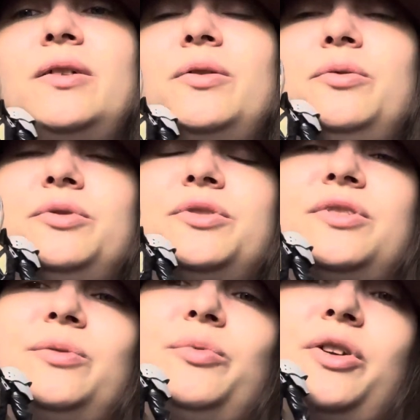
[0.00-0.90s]
owns
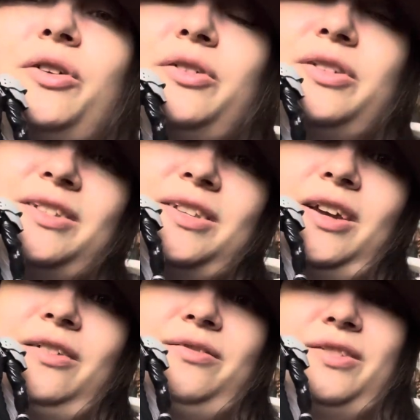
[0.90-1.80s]
the Bring Arts
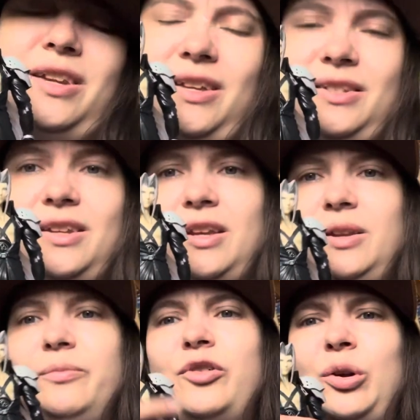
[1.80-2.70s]
Seph that hasn't had
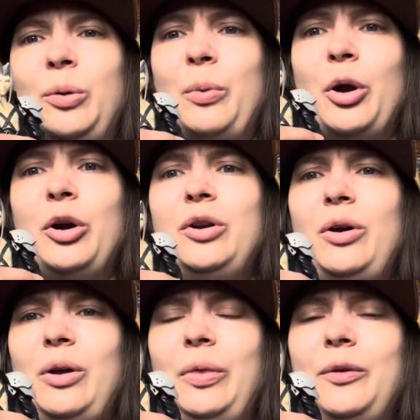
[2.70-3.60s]
him fall apart
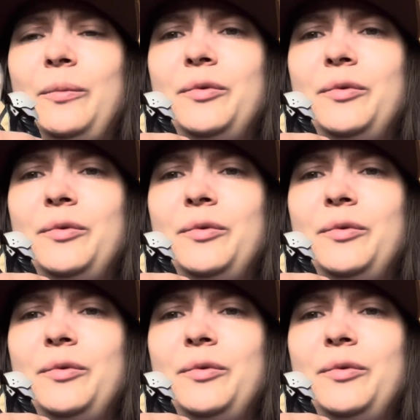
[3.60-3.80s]
on them,